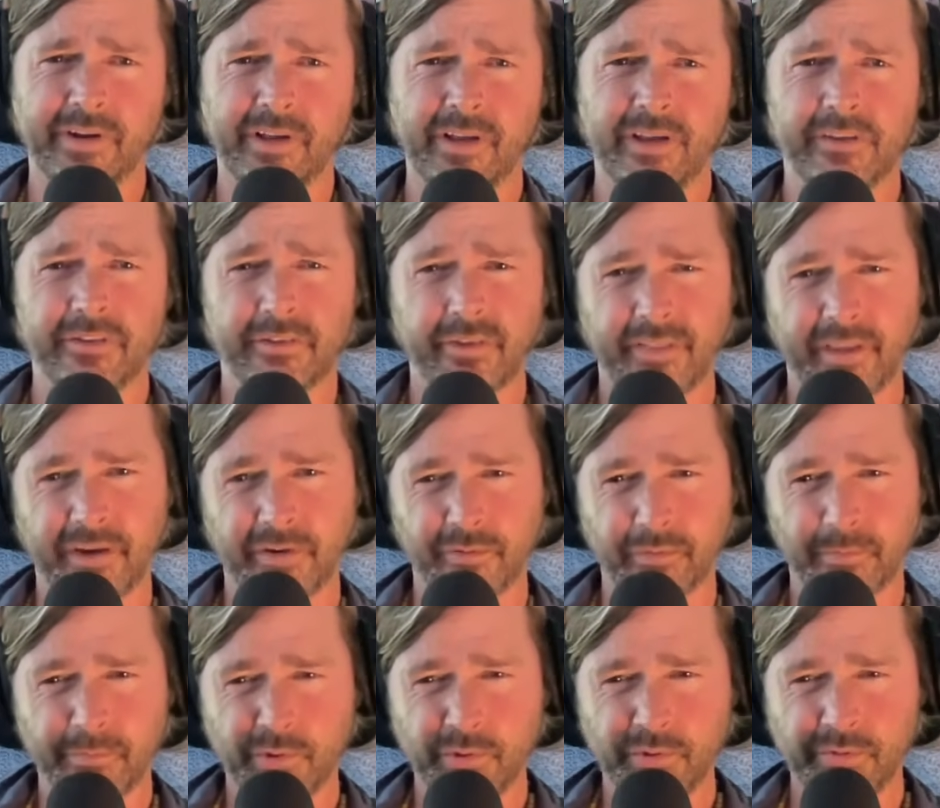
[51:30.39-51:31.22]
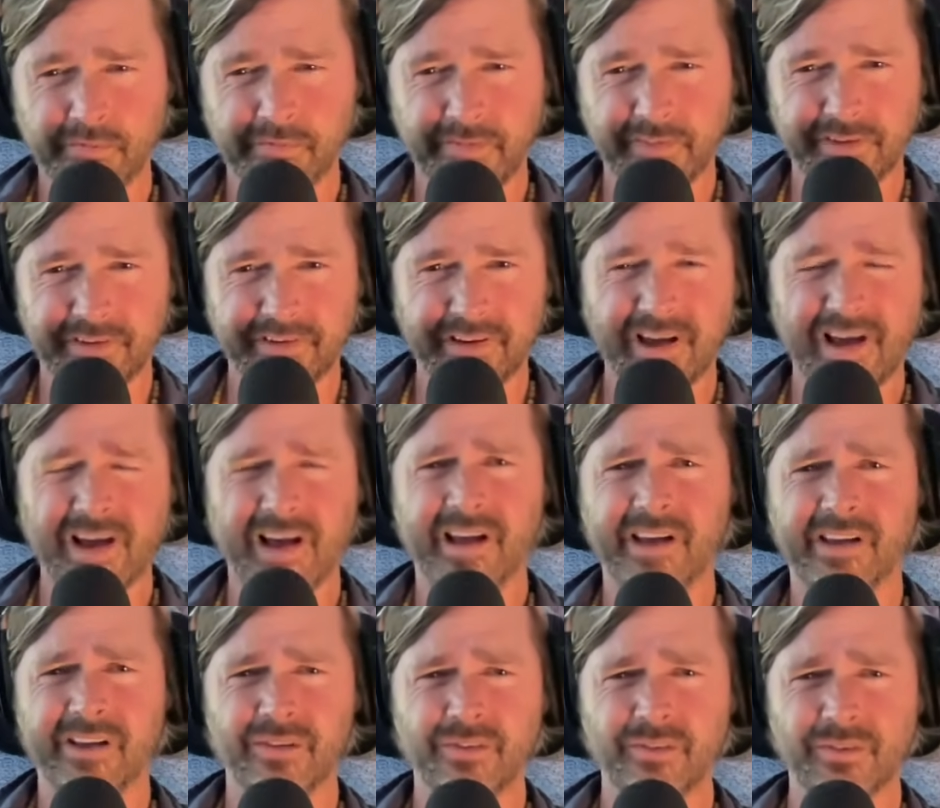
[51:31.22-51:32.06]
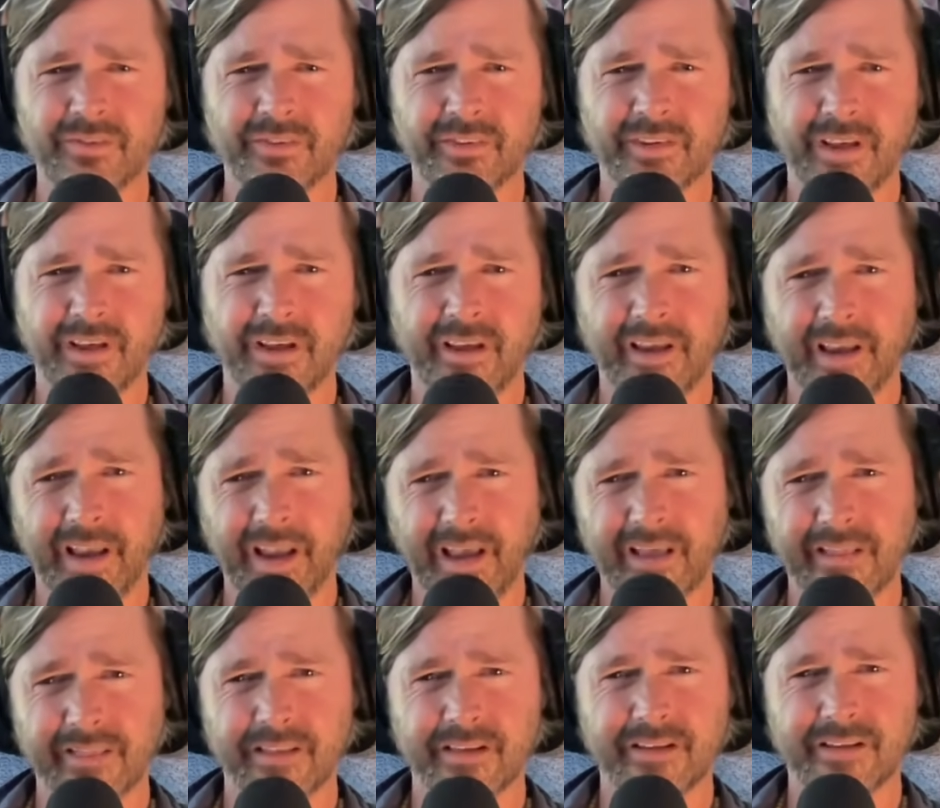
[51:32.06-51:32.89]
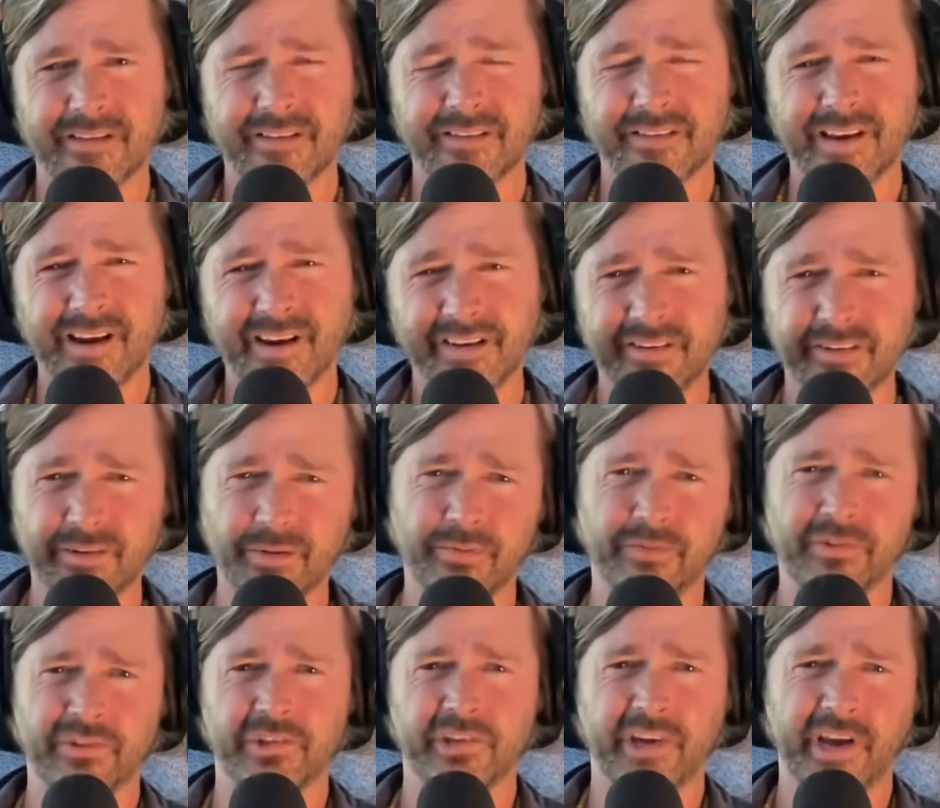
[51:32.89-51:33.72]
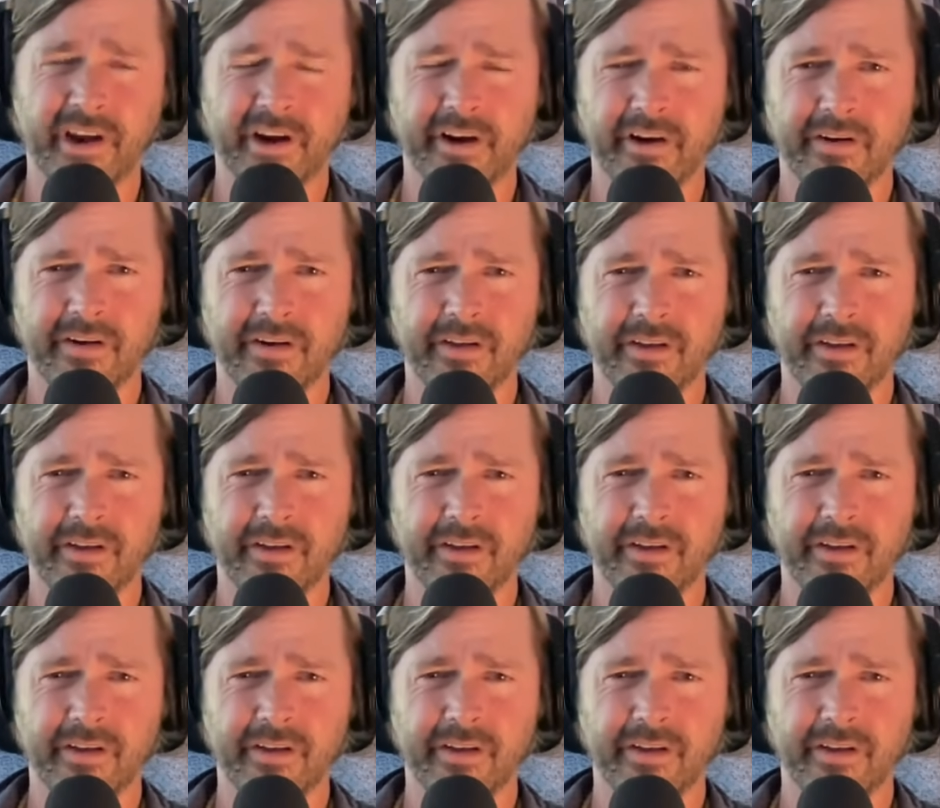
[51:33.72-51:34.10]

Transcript: So they removed the tiles and the dental chair